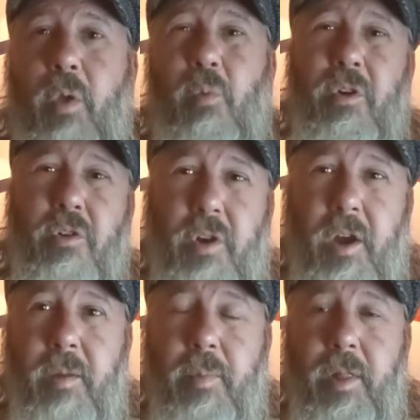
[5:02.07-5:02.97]
when you're
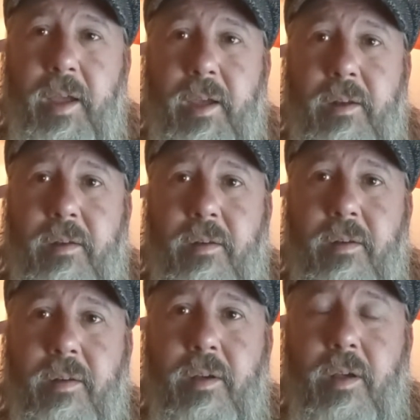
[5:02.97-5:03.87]
trying to plan
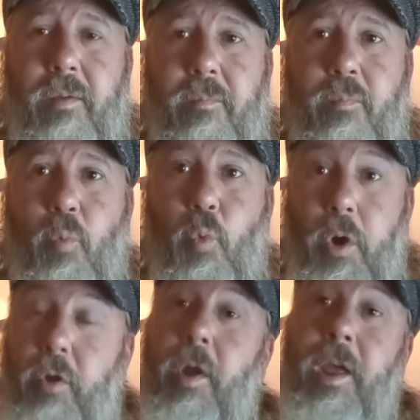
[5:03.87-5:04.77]

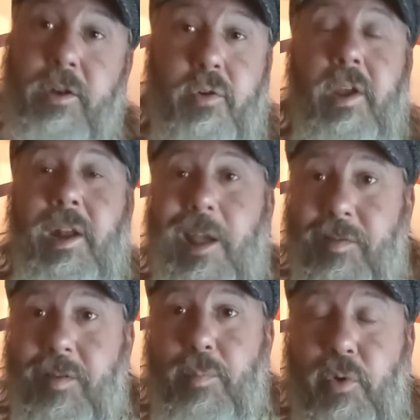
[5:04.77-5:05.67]
where your entry and
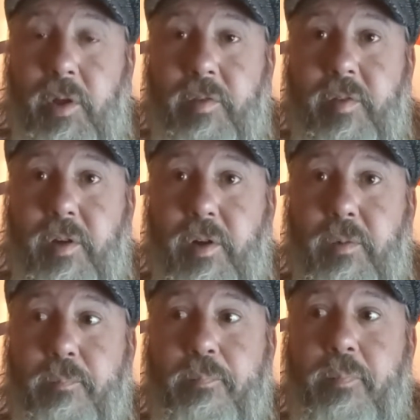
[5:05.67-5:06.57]
exit points
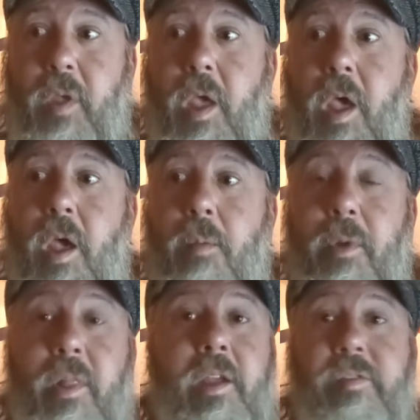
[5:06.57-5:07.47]
are.
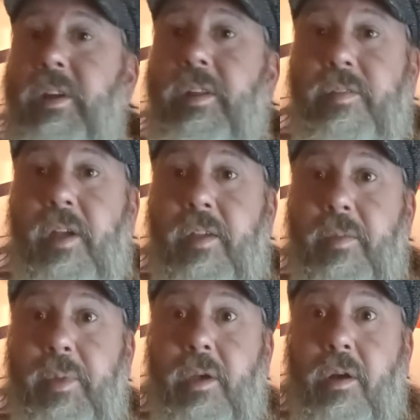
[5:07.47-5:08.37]
But like I said, it's not
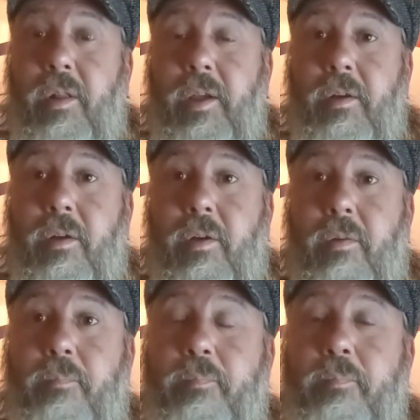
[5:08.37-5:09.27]
the be-all, end-all.